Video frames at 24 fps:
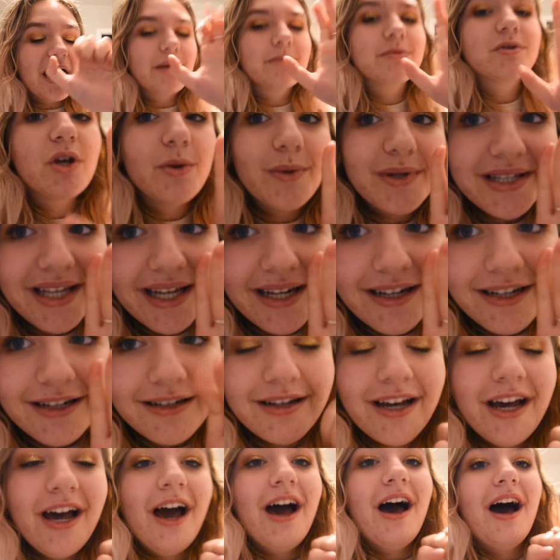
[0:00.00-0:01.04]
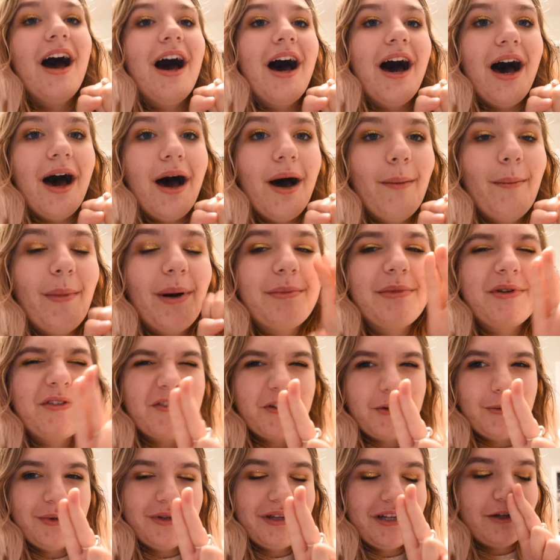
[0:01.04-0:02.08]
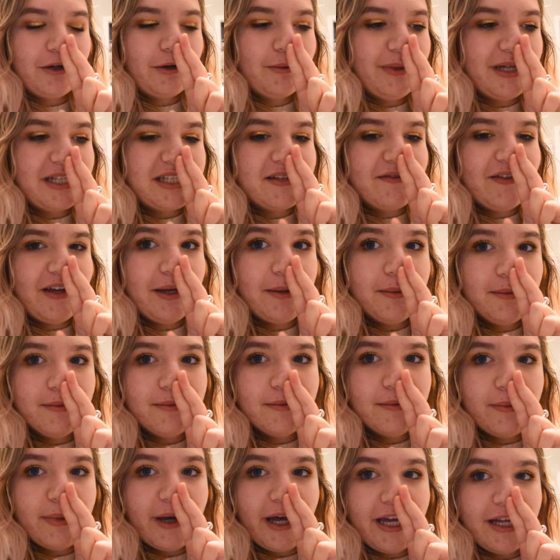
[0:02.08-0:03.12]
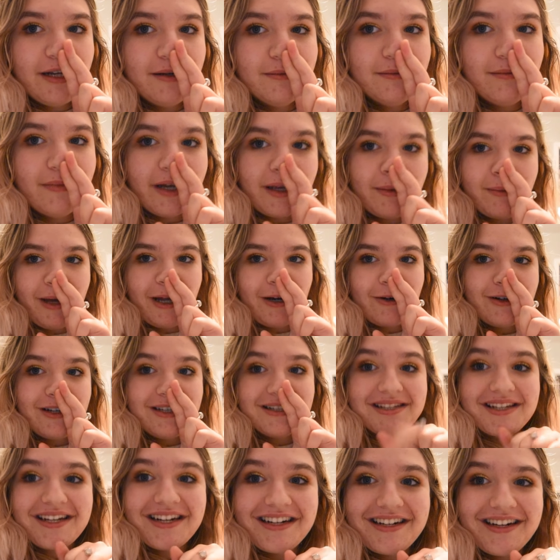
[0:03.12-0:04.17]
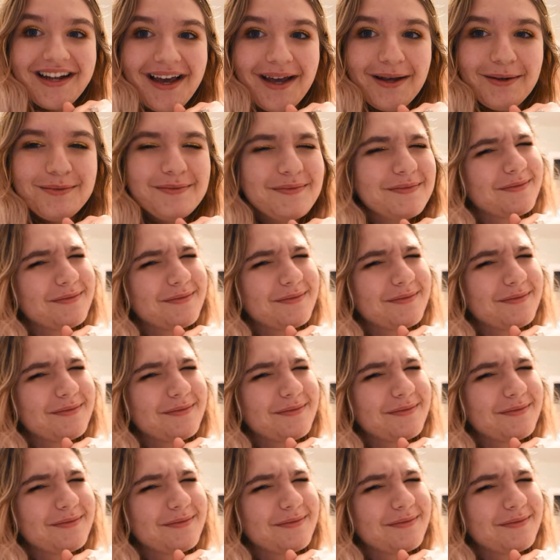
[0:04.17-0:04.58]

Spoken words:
I'm so excited. I'm gonna film a little bit to that, but my battery is gonna die.